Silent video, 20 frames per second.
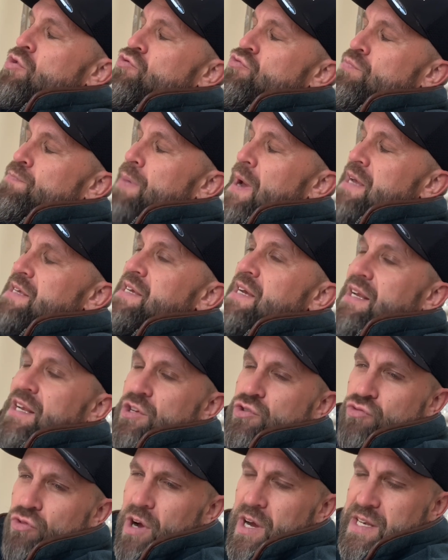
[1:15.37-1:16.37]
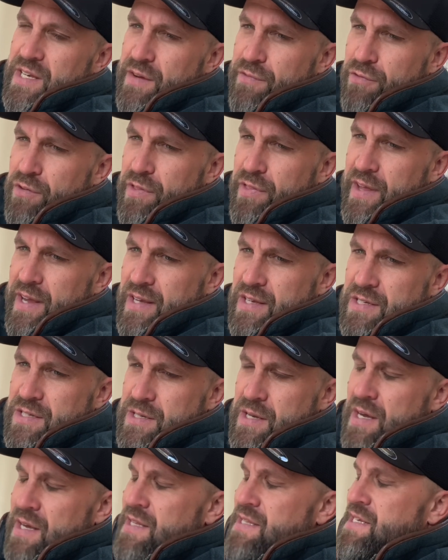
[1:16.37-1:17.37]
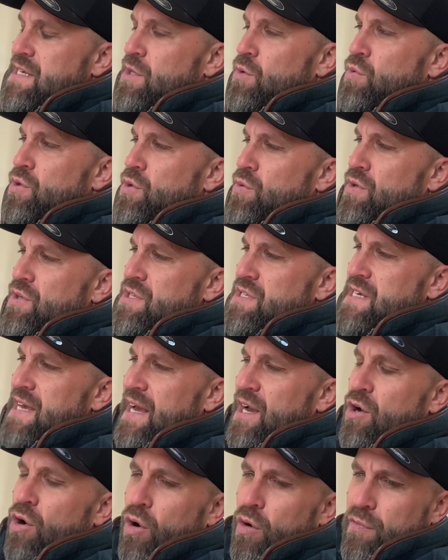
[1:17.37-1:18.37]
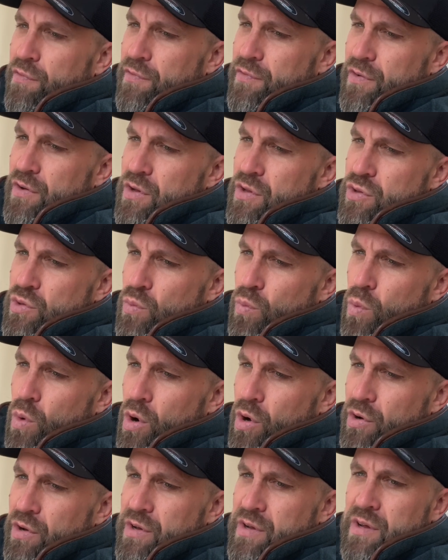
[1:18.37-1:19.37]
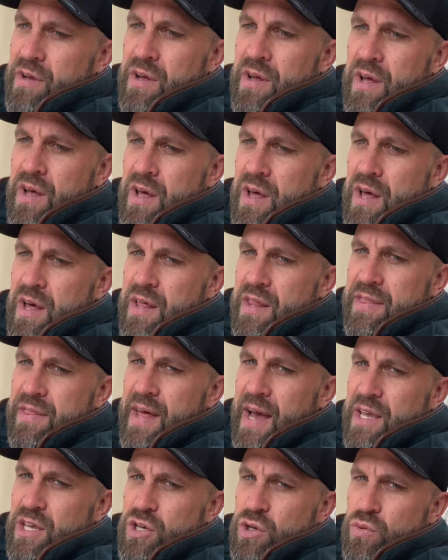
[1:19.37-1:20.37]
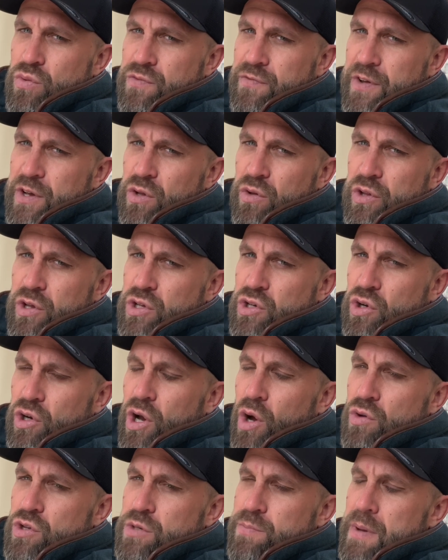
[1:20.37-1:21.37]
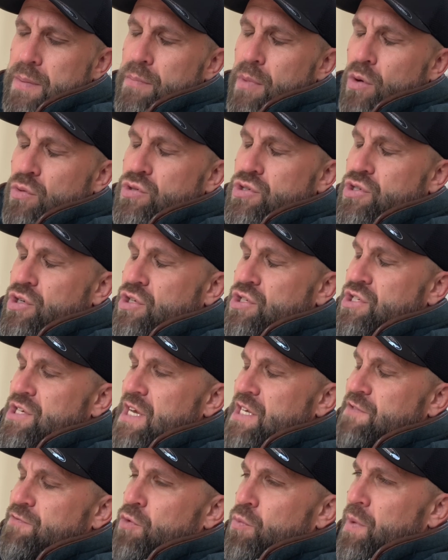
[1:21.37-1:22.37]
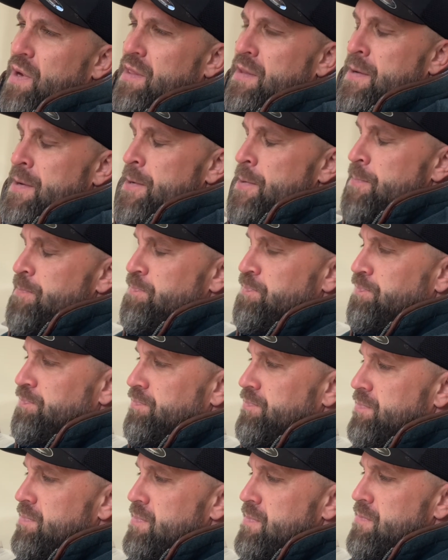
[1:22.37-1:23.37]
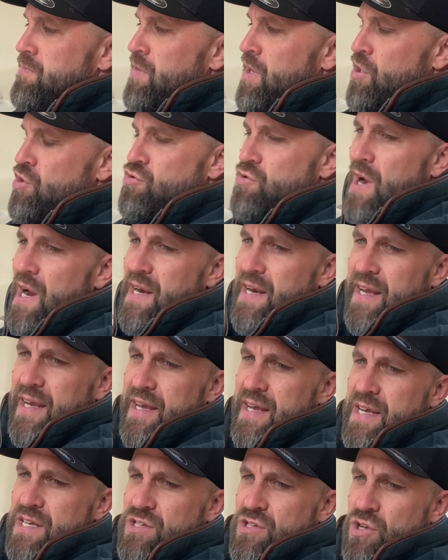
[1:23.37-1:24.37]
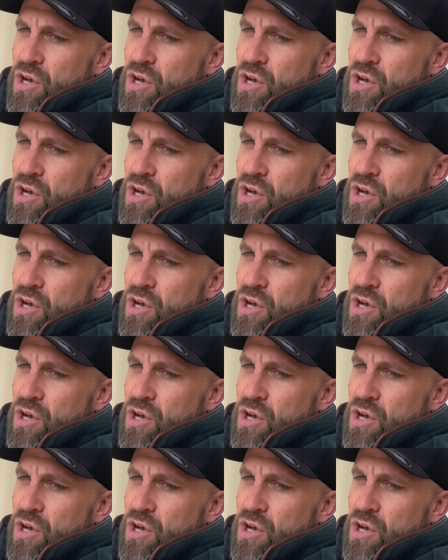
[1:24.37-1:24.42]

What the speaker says: basically trying different things until you can tick off the one that you feel that you're going to be most successful with. Training is